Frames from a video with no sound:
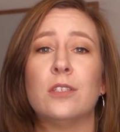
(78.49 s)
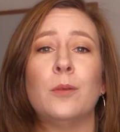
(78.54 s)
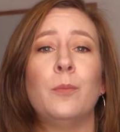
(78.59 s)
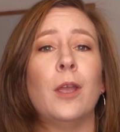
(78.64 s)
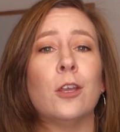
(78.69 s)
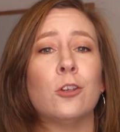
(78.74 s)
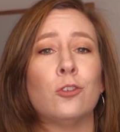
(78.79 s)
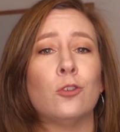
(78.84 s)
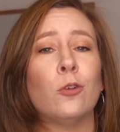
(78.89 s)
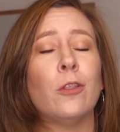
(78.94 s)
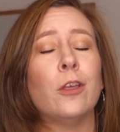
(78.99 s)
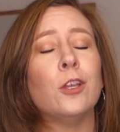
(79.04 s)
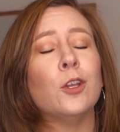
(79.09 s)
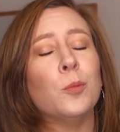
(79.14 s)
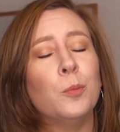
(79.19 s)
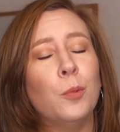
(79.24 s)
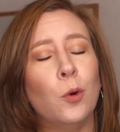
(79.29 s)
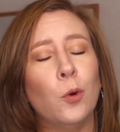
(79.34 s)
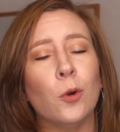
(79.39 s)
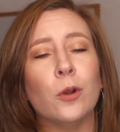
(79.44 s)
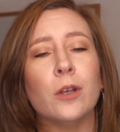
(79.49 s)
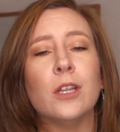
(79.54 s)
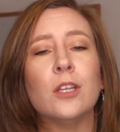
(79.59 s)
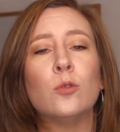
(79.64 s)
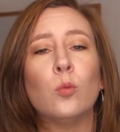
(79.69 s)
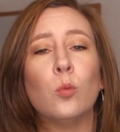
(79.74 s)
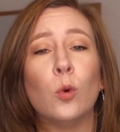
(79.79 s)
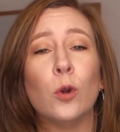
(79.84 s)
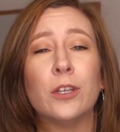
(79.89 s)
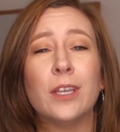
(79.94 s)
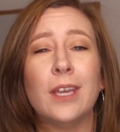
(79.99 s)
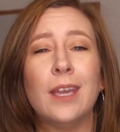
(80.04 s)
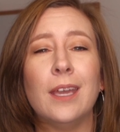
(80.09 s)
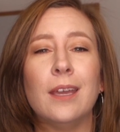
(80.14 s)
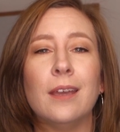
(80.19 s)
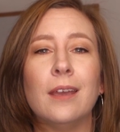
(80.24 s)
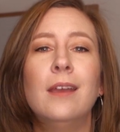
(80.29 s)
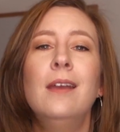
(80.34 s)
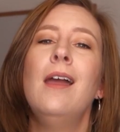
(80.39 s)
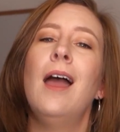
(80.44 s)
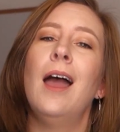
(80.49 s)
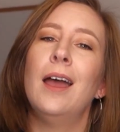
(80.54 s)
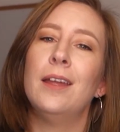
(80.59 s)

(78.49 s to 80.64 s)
to make sure that your board is working